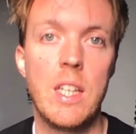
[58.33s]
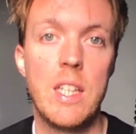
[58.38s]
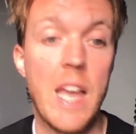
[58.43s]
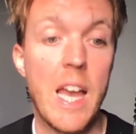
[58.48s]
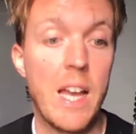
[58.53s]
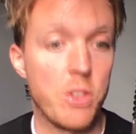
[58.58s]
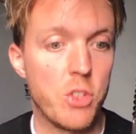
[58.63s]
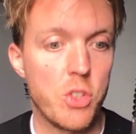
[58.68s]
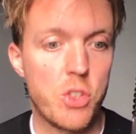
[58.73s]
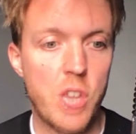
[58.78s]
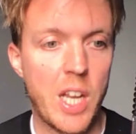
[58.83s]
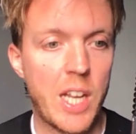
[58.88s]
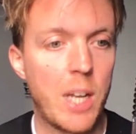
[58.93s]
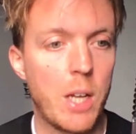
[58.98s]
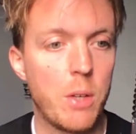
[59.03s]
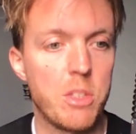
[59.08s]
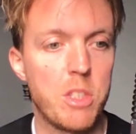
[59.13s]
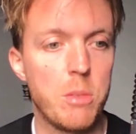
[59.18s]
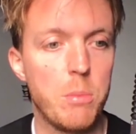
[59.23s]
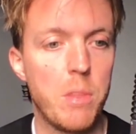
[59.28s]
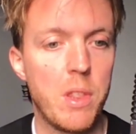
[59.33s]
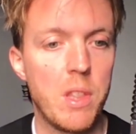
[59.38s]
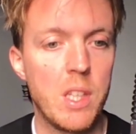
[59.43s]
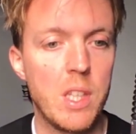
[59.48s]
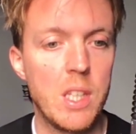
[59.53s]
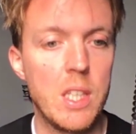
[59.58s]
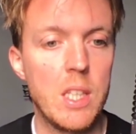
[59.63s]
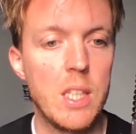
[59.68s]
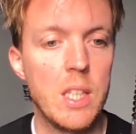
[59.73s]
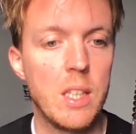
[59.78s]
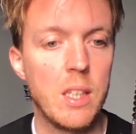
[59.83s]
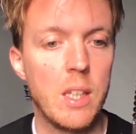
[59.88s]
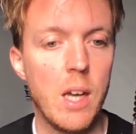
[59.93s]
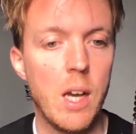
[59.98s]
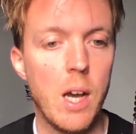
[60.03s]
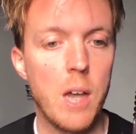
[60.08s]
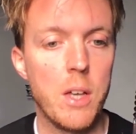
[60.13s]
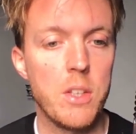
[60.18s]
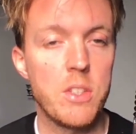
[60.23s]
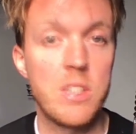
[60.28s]
just check out some of the
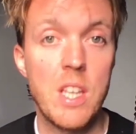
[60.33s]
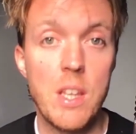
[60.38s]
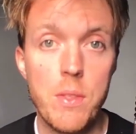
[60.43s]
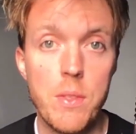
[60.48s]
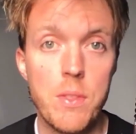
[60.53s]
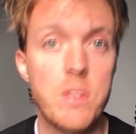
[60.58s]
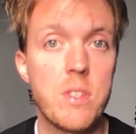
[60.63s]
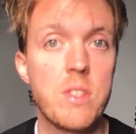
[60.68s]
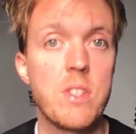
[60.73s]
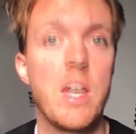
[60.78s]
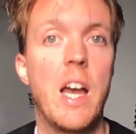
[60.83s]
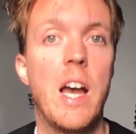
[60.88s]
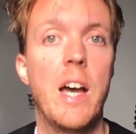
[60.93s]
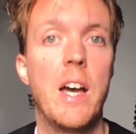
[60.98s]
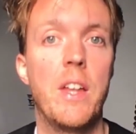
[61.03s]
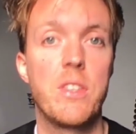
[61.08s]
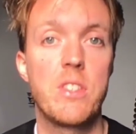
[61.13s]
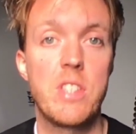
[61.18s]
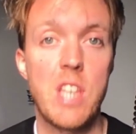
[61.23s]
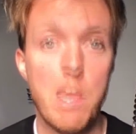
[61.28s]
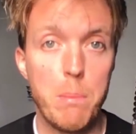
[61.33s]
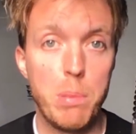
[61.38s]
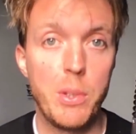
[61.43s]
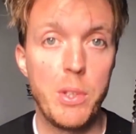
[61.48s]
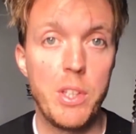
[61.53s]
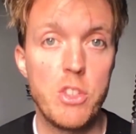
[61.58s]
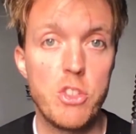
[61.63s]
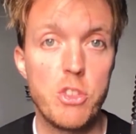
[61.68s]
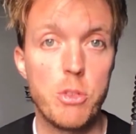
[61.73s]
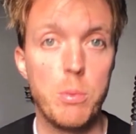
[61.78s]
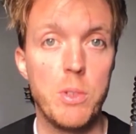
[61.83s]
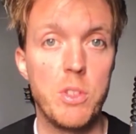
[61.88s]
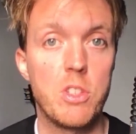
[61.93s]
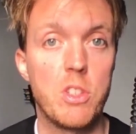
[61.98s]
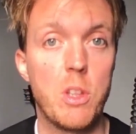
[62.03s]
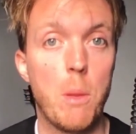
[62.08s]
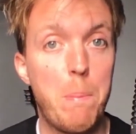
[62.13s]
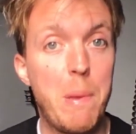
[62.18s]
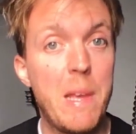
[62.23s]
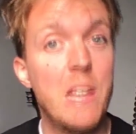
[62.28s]
synths and sampled instruments
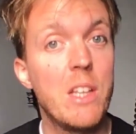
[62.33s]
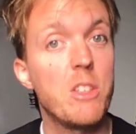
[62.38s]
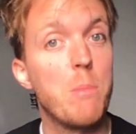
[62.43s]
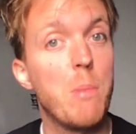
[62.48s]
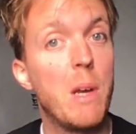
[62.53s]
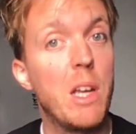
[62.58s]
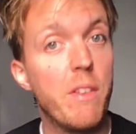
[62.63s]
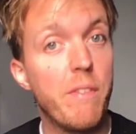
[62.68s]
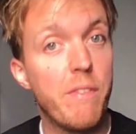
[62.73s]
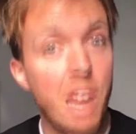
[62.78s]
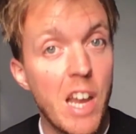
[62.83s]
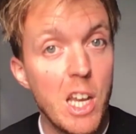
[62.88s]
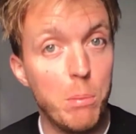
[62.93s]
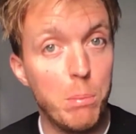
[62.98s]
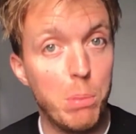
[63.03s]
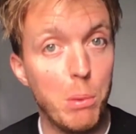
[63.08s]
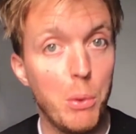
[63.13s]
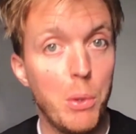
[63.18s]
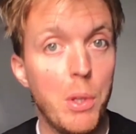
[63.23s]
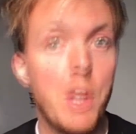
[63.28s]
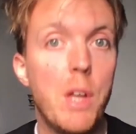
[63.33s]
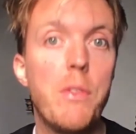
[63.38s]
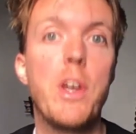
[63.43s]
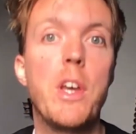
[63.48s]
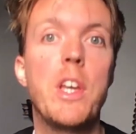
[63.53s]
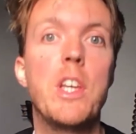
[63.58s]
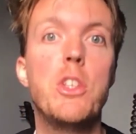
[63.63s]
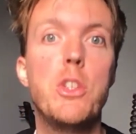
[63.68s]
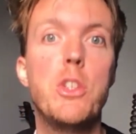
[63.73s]
that Pete has made available that he